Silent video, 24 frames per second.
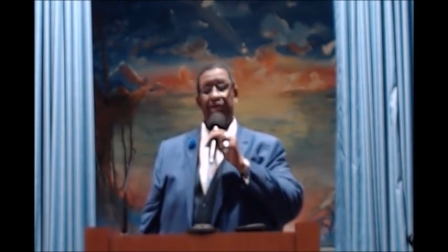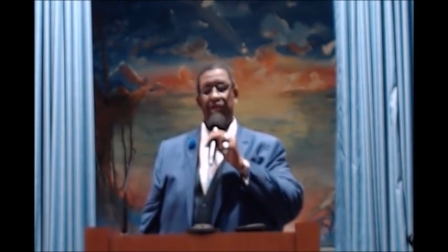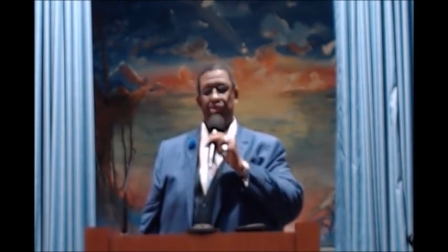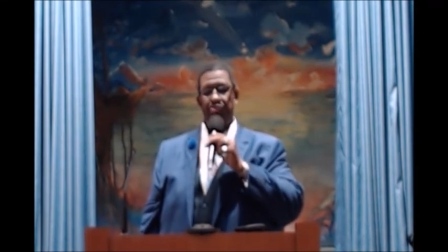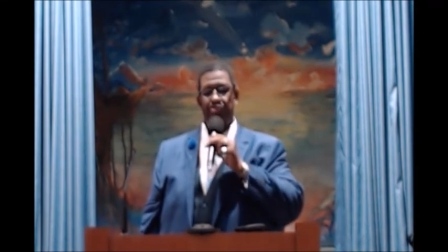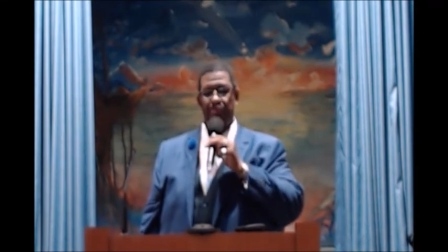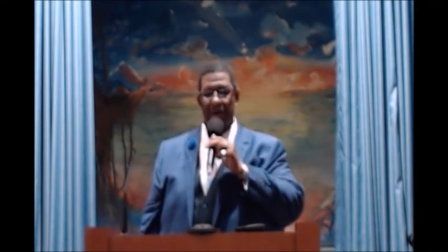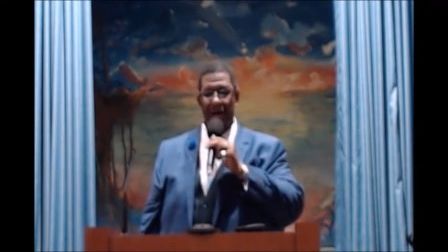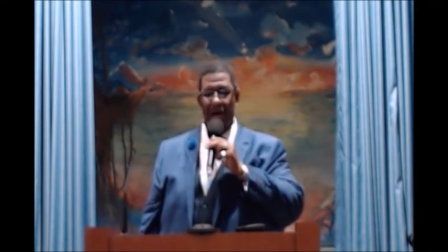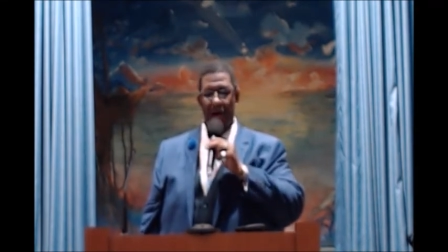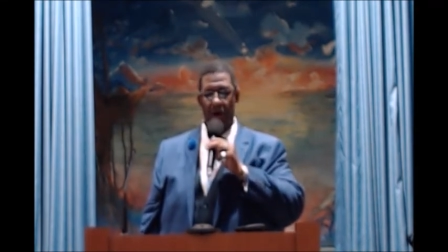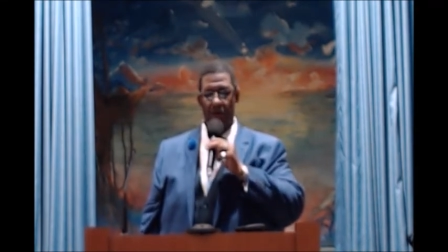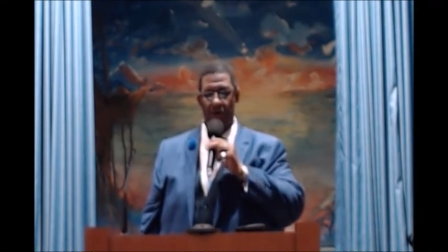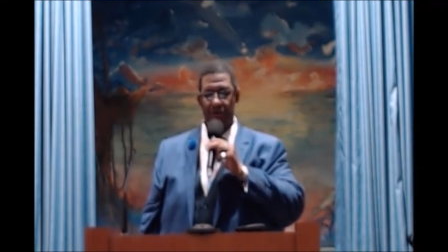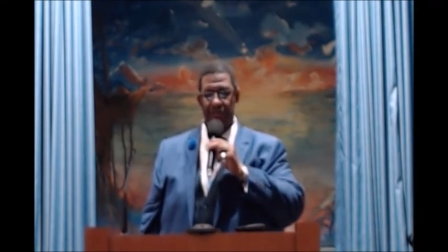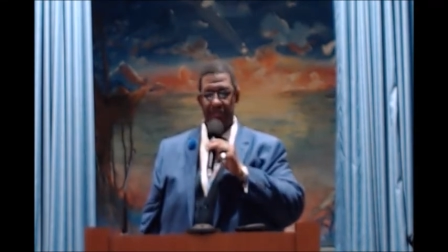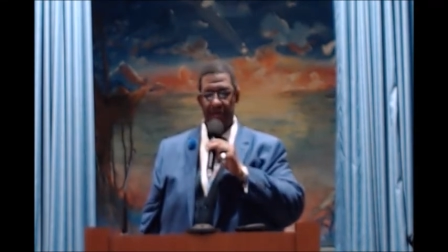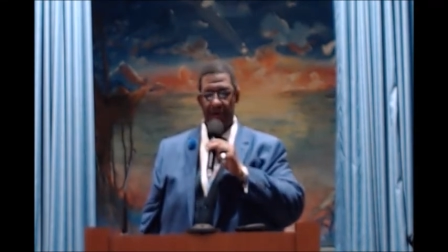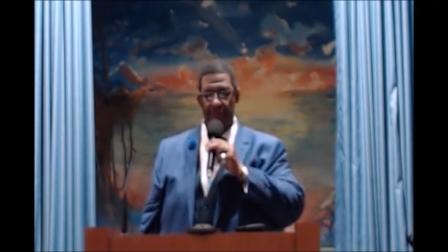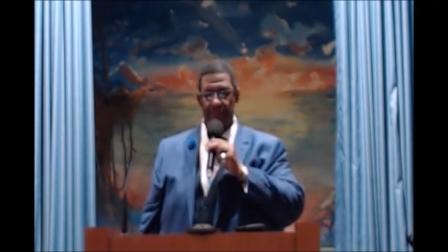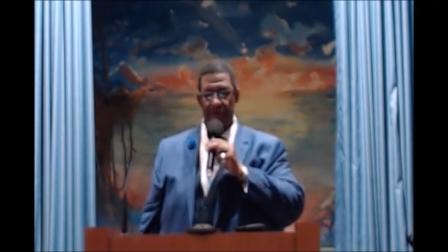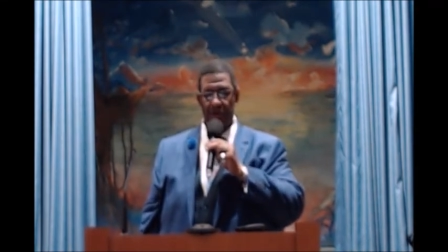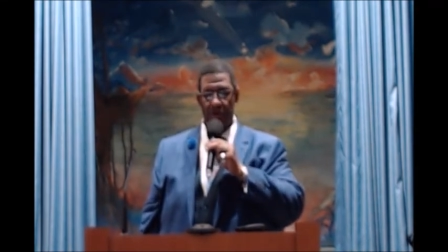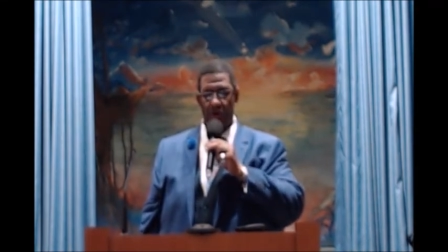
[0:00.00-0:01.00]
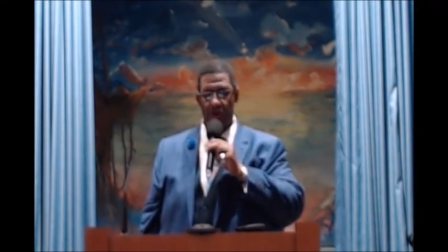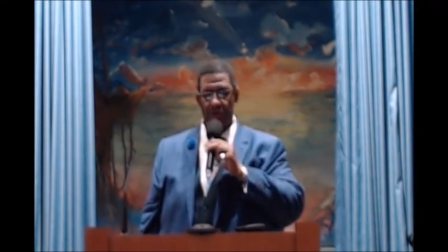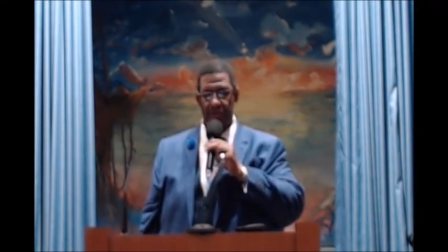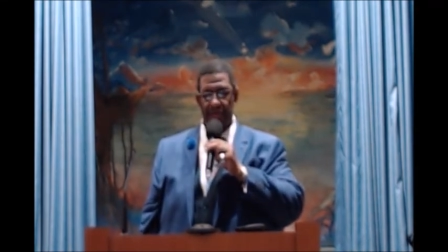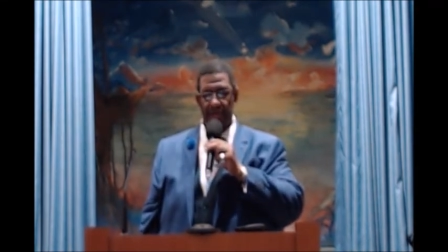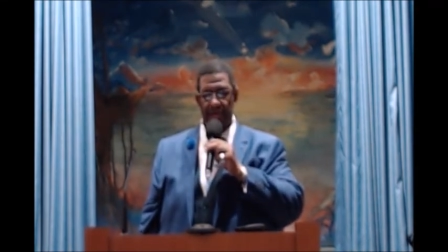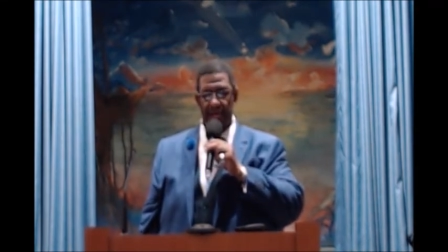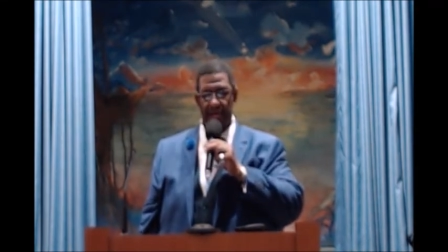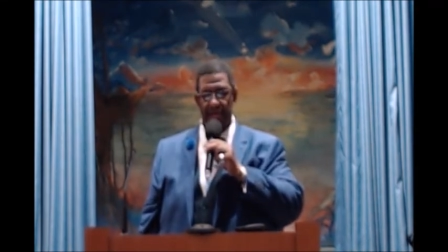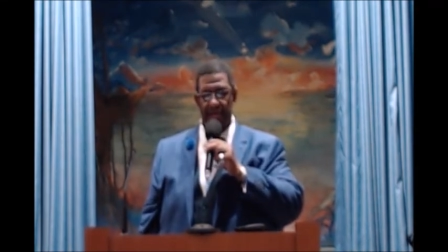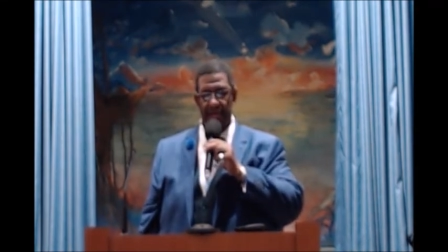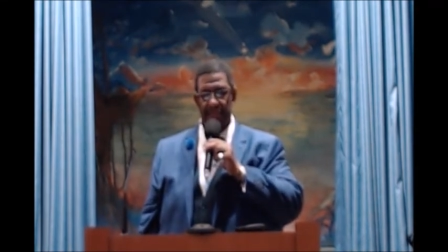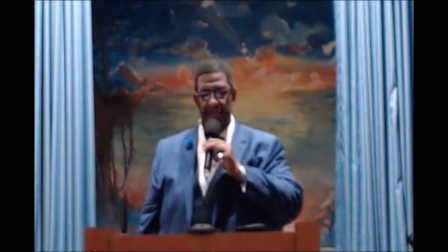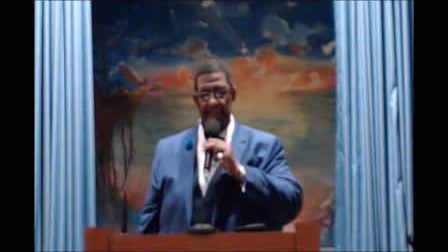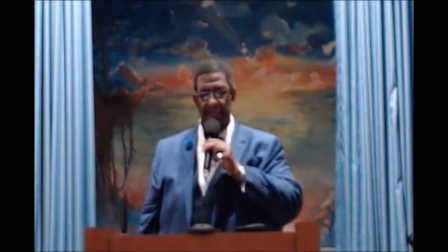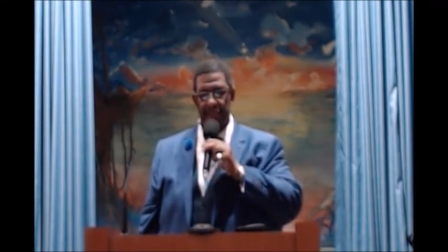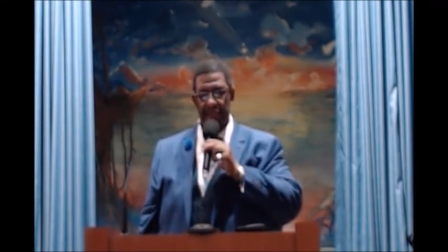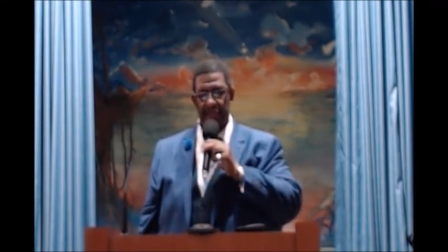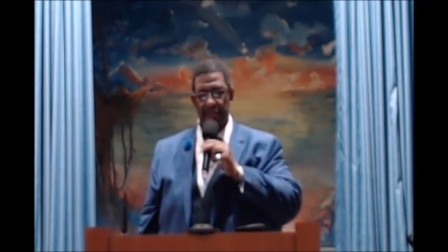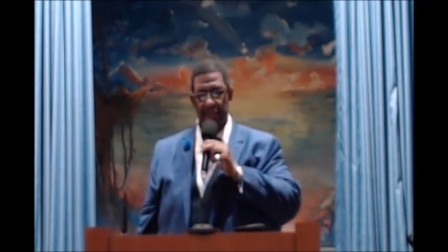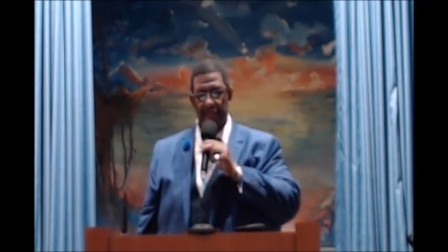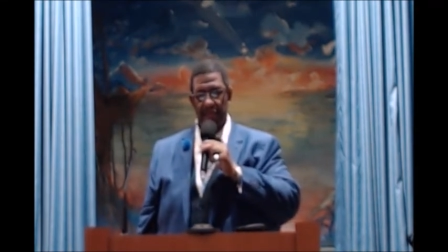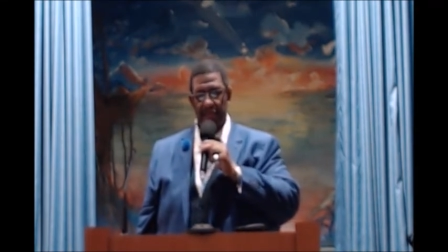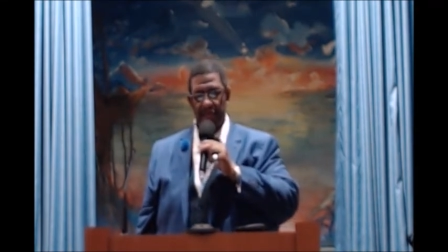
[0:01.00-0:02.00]
these powers have been ordained
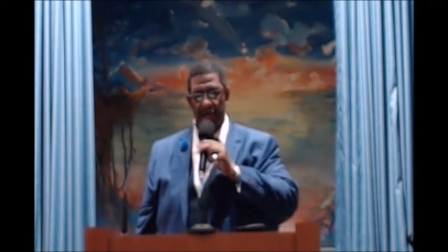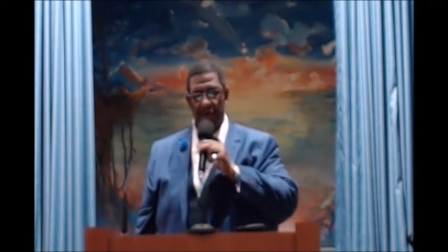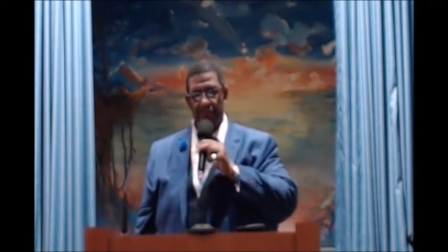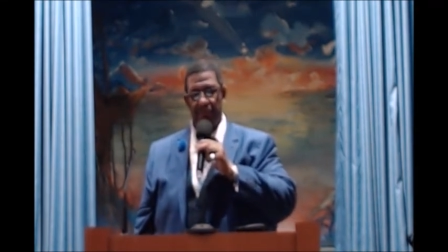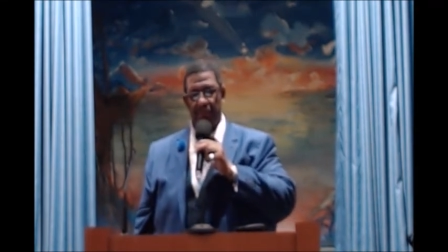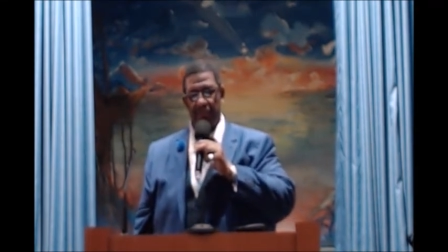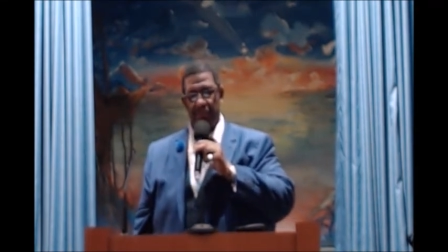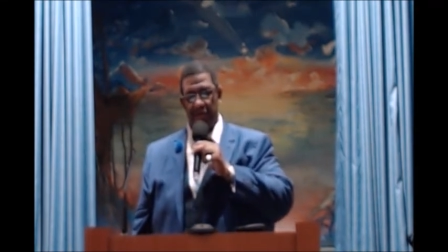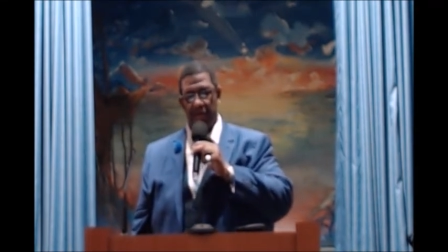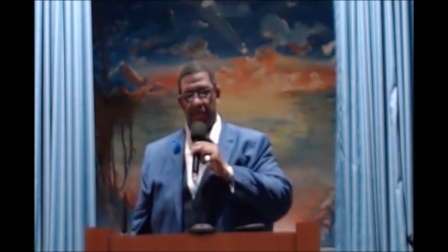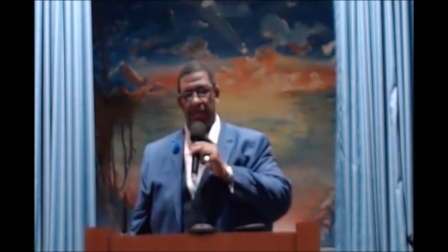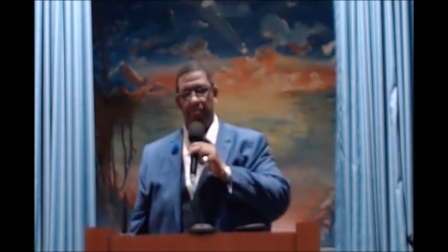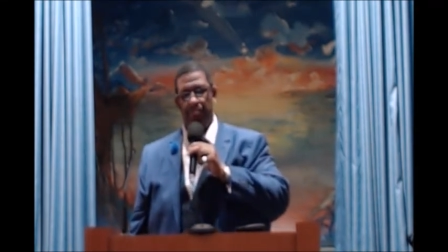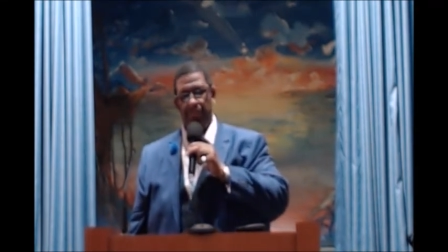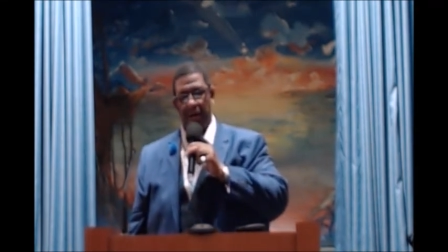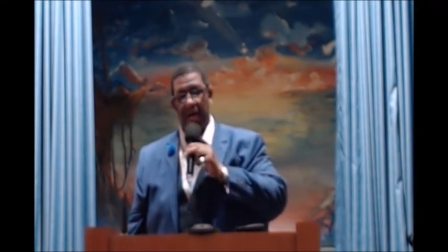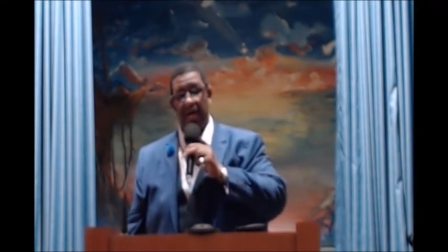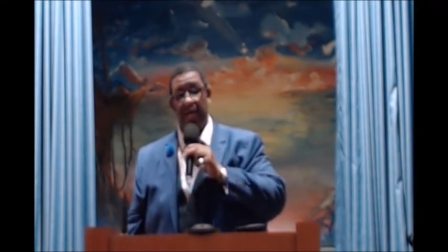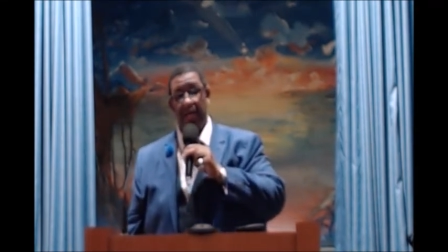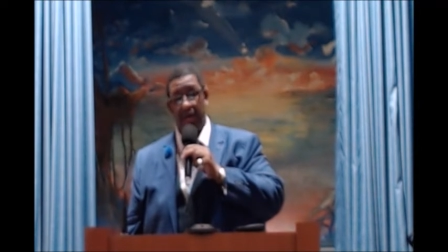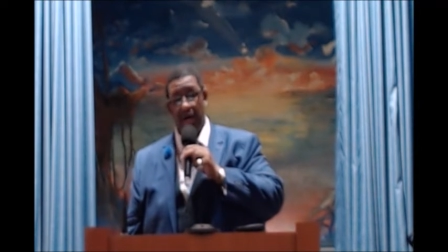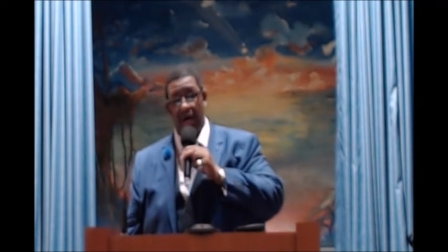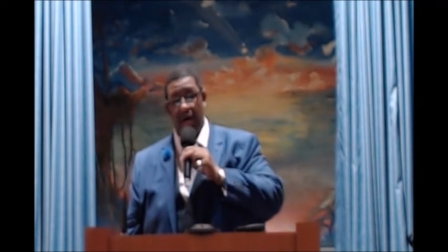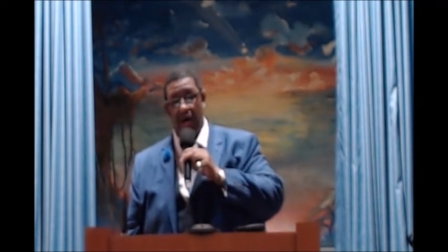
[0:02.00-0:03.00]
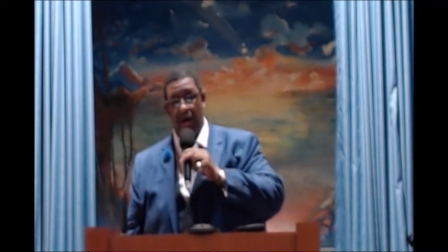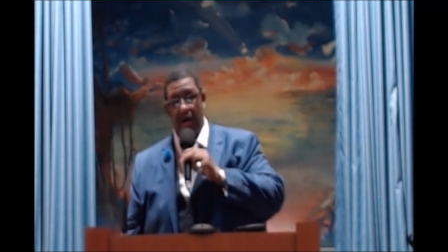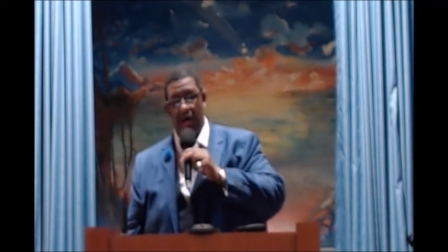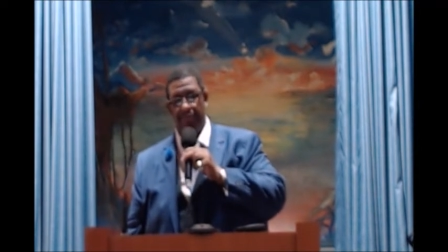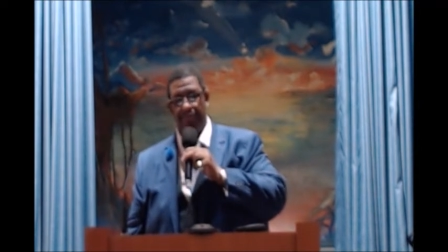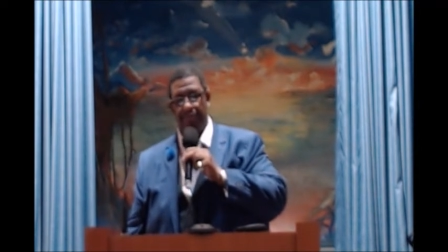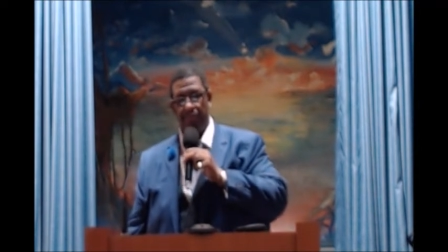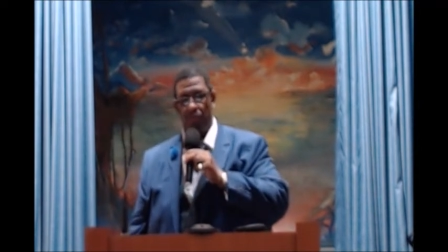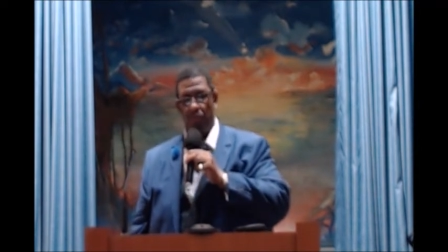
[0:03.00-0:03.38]
government by God.